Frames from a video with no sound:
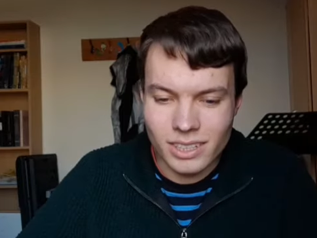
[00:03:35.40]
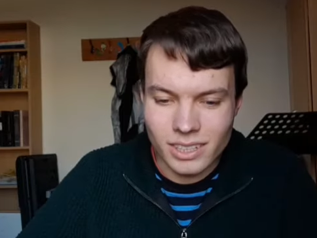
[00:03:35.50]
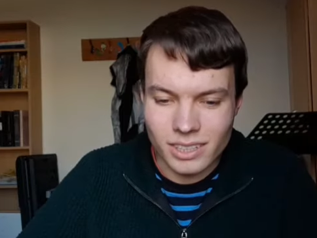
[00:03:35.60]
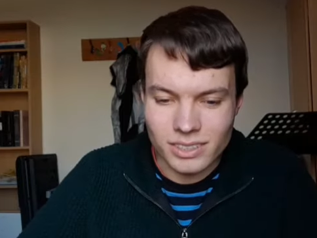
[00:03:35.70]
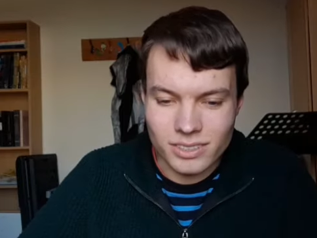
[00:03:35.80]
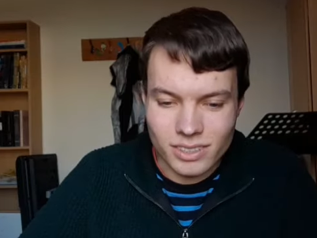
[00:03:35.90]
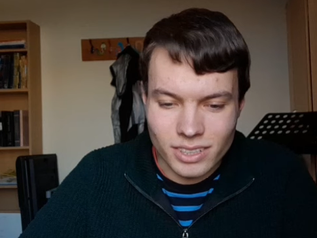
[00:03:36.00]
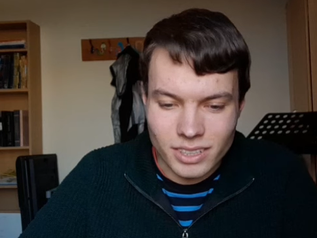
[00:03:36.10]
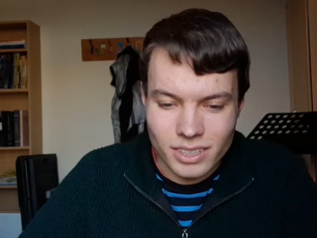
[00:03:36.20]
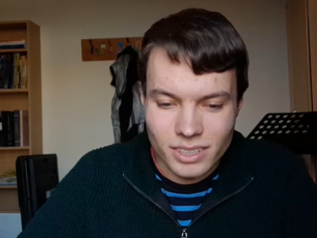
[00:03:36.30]
I
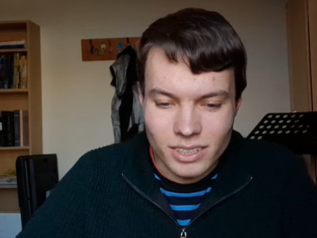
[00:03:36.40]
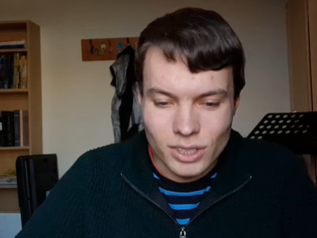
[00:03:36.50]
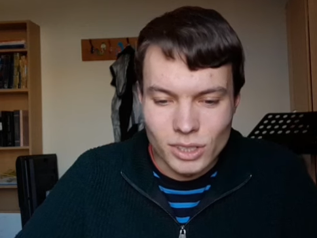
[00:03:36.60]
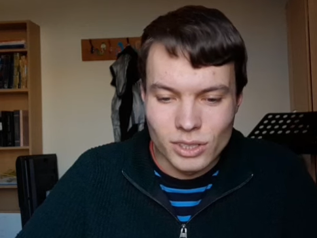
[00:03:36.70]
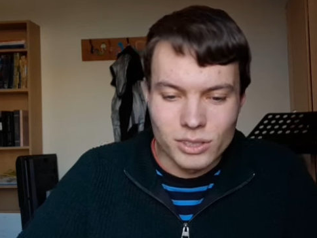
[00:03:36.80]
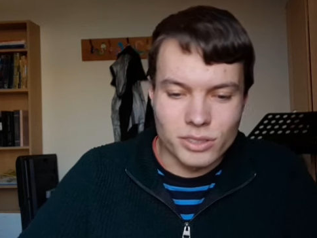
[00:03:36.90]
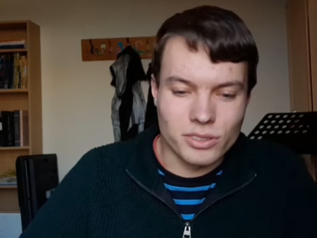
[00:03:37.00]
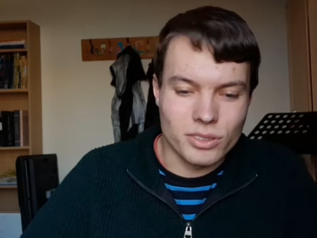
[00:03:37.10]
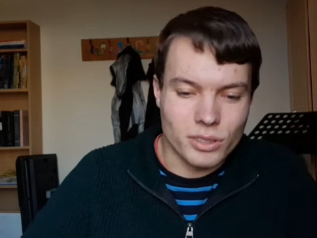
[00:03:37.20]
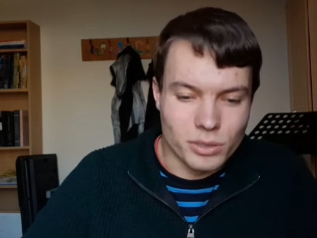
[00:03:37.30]
see.
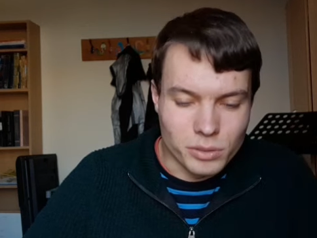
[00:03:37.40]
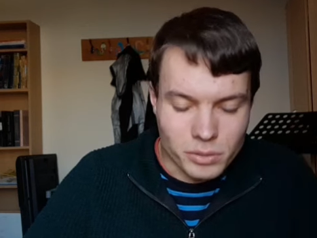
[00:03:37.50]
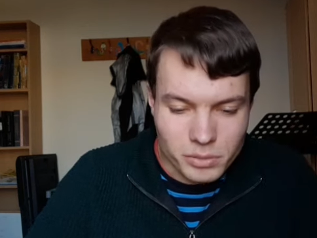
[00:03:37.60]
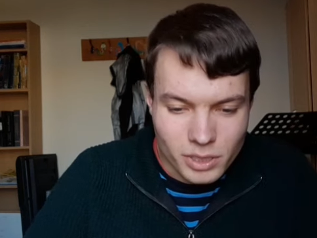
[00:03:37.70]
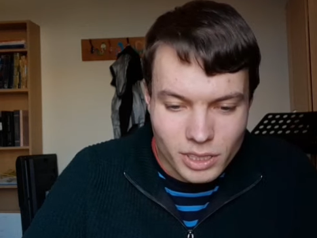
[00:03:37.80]
So,